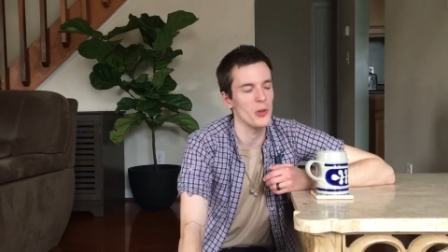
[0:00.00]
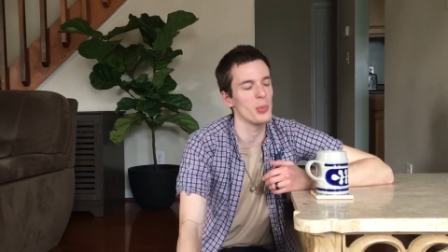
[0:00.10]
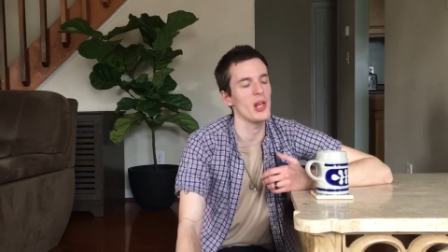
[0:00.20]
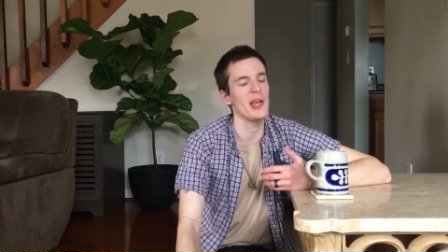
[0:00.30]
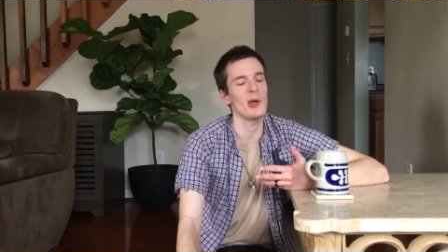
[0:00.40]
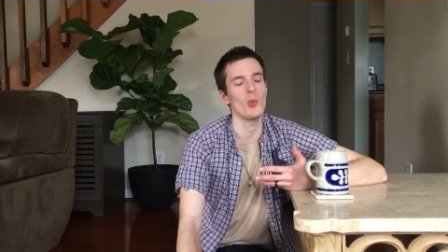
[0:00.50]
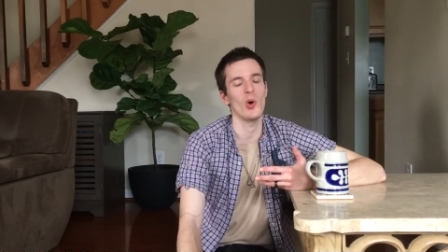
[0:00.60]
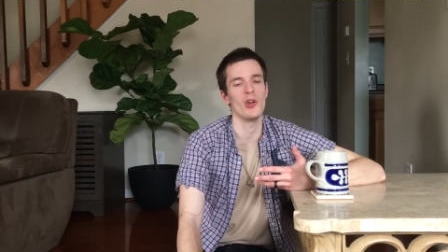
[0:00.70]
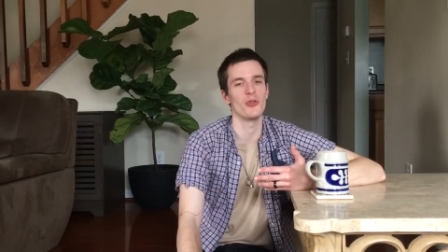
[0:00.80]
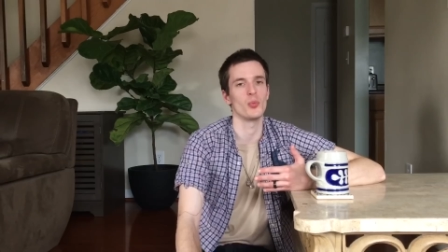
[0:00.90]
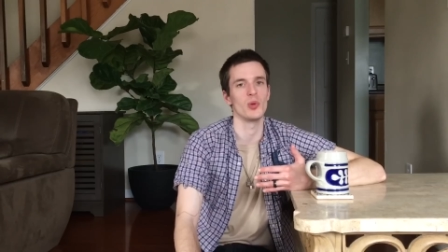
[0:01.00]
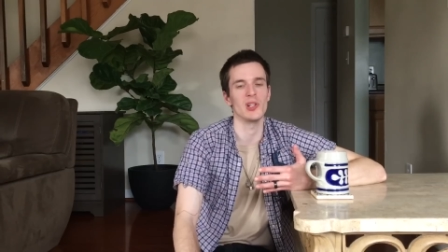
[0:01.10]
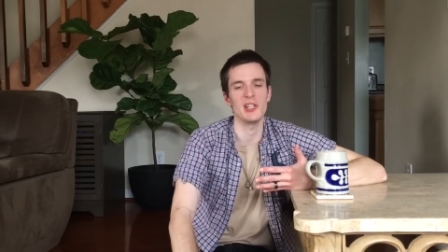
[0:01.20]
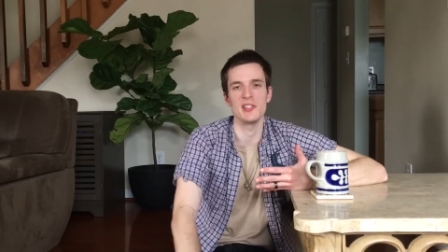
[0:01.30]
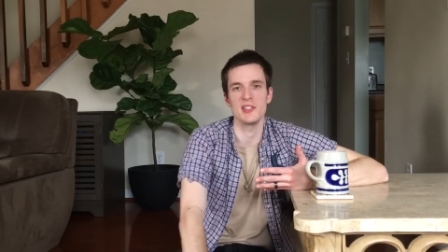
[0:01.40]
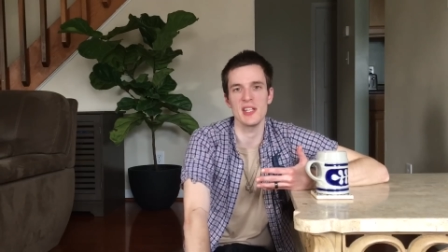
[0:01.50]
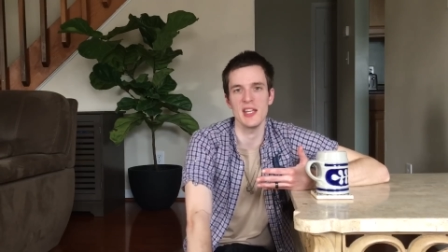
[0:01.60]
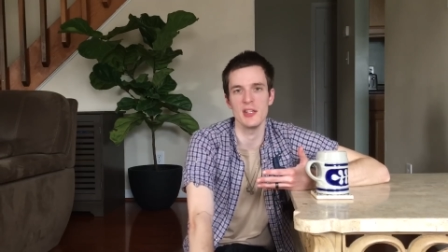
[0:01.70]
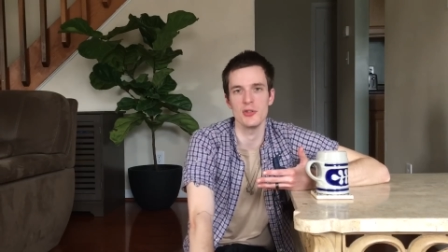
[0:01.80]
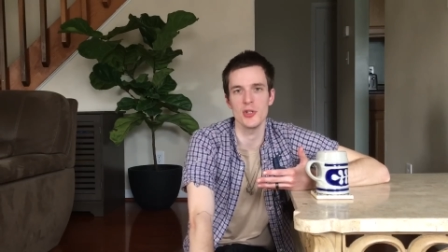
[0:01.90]
The play was released
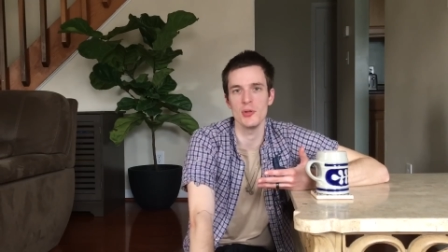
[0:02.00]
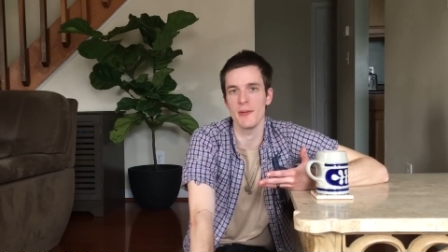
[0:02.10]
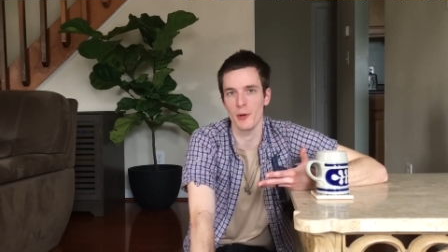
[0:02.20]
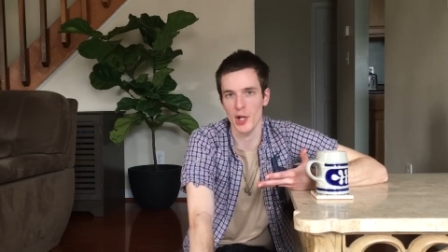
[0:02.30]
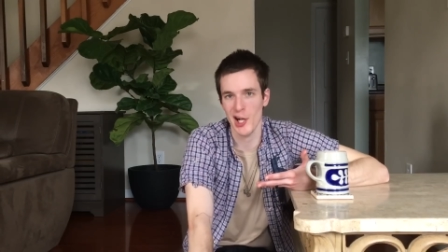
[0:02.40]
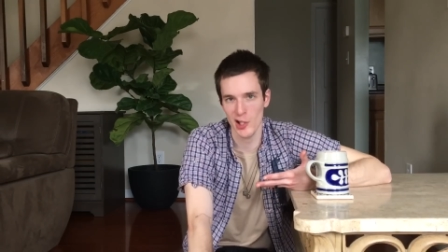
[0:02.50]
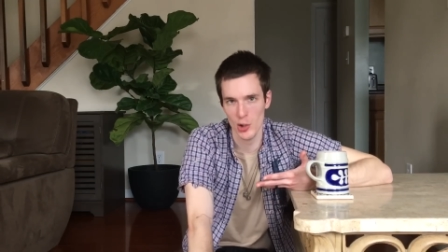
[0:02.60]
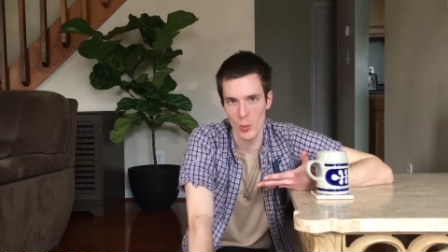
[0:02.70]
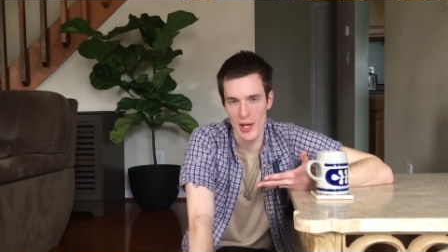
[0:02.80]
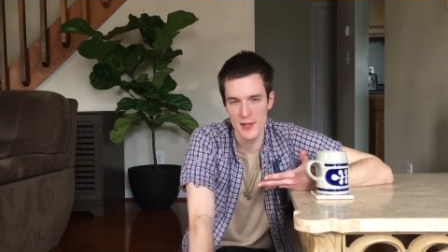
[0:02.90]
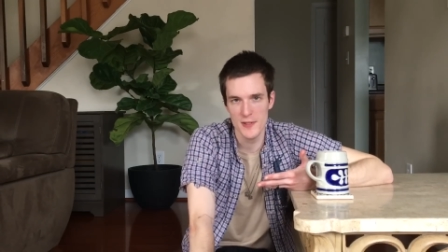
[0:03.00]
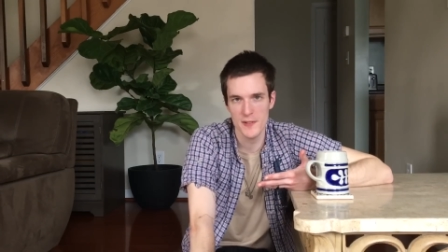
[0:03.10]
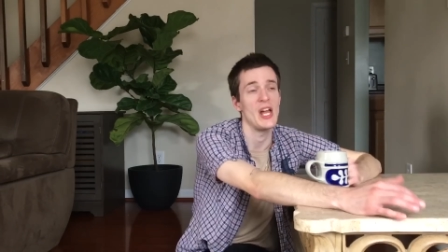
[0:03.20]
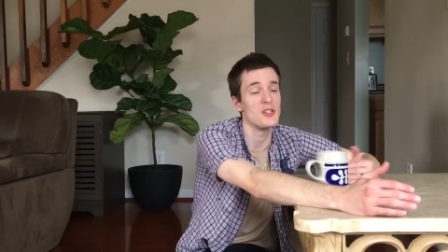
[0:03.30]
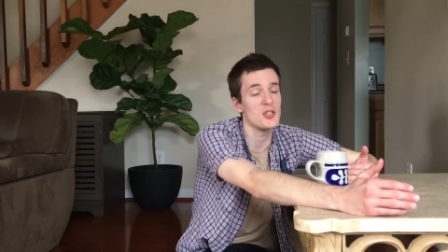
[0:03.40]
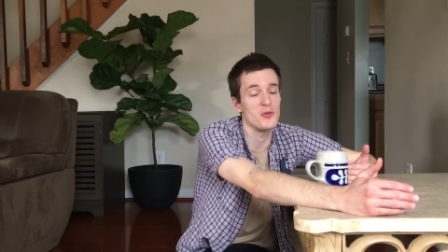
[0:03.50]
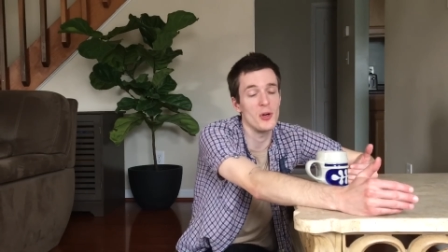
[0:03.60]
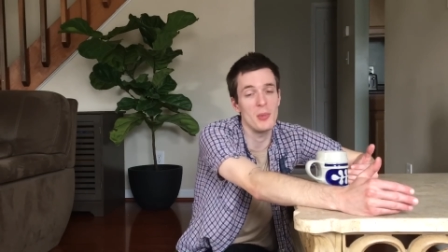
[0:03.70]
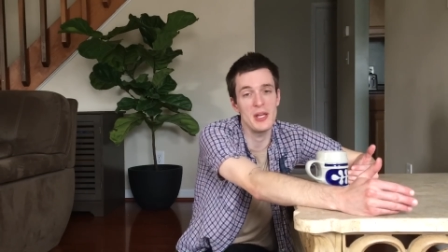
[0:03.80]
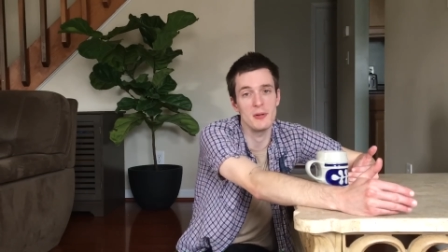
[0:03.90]
in two different colorways, and just
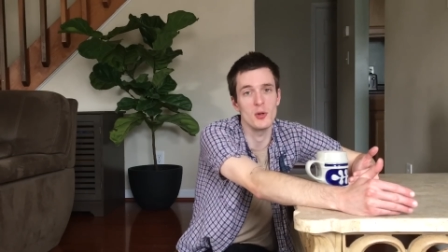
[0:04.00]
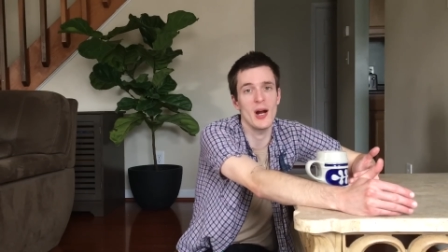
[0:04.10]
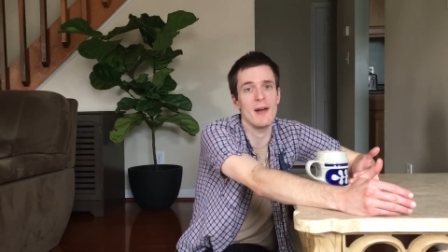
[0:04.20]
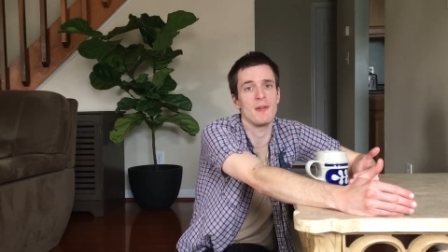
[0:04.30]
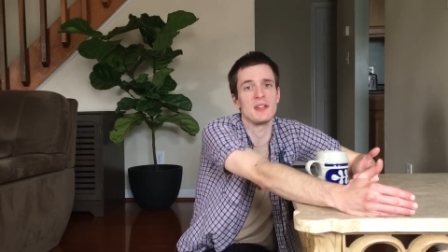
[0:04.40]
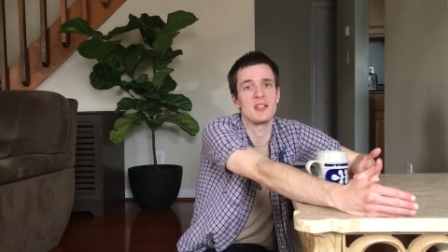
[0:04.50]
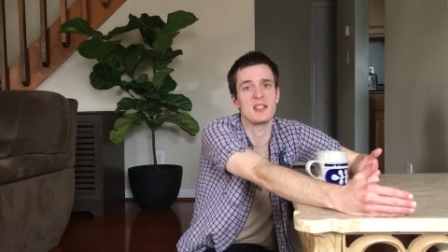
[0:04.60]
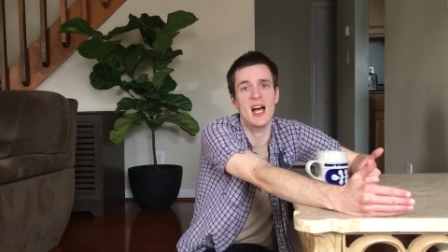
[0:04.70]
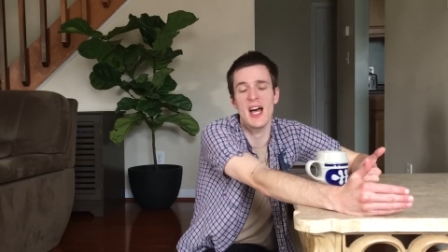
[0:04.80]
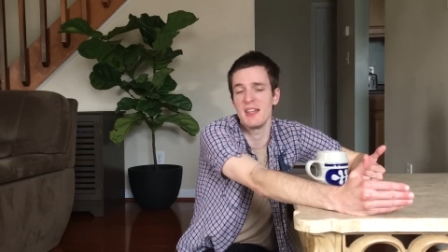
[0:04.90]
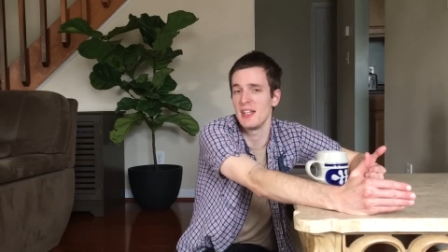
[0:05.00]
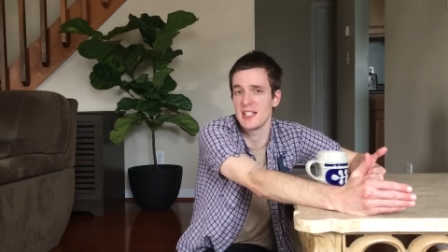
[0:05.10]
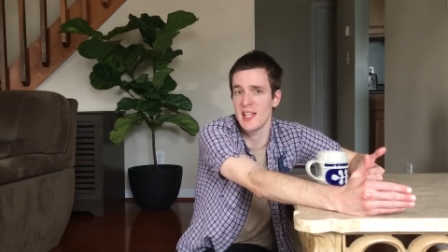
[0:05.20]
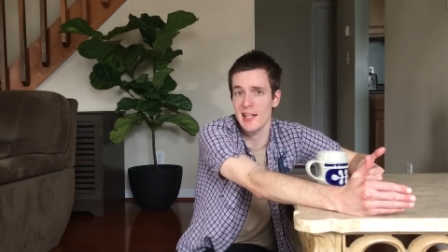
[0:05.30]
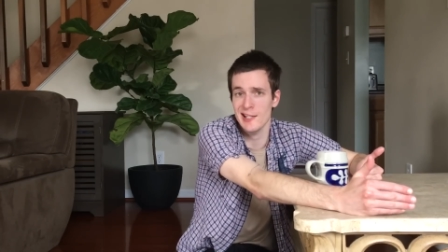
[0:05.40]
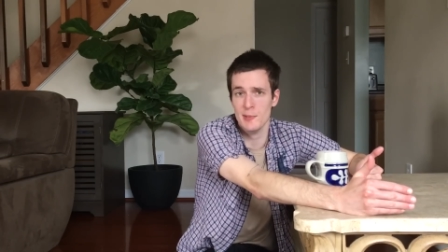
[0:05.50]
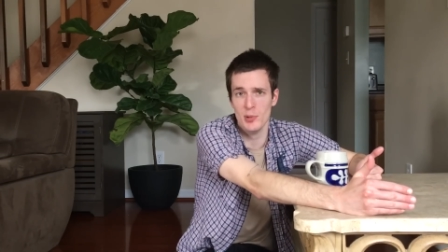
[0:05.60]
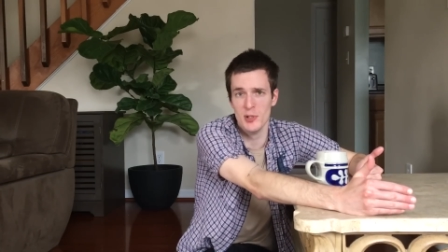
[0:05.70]
from a graphic design aesthetics